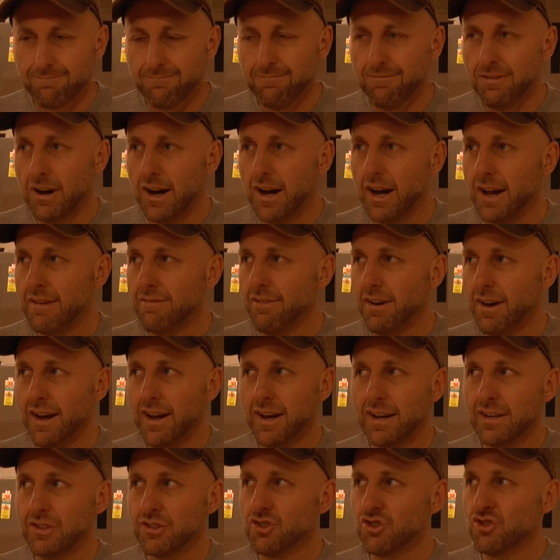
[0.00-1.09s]

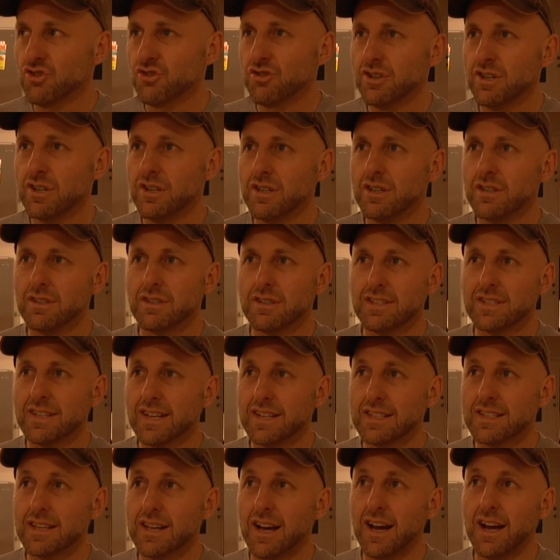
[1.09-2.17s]
$500,
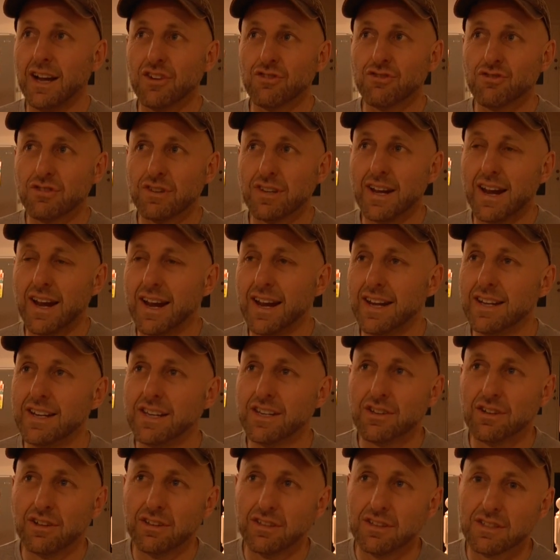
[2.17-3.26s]

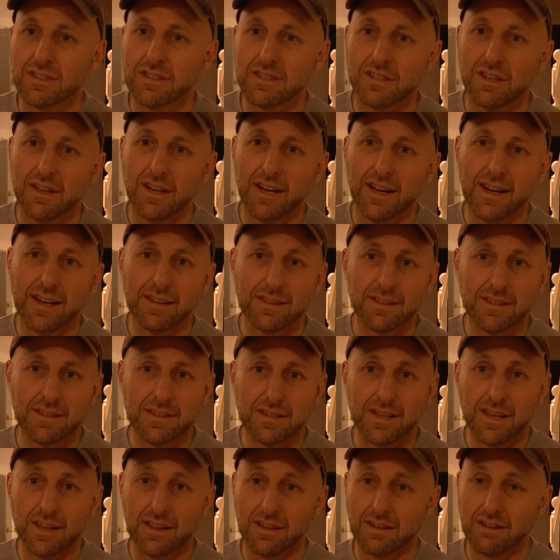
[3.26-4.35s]
$680 site, the
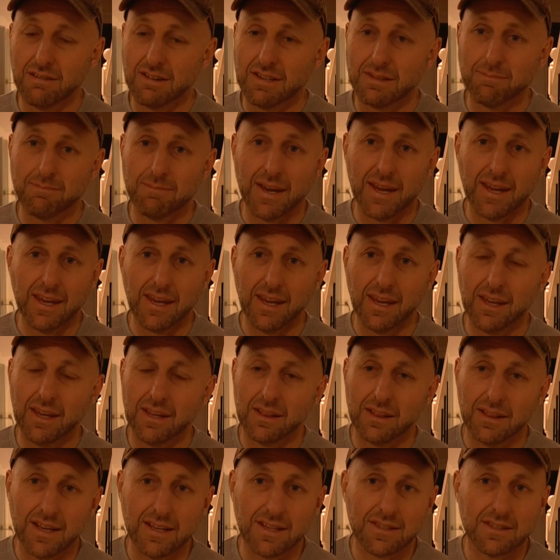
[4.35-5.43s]
dealer is making
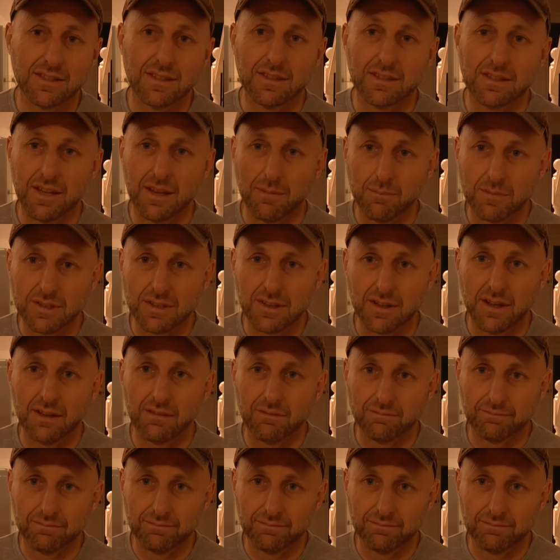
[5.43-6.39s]
less than 10%.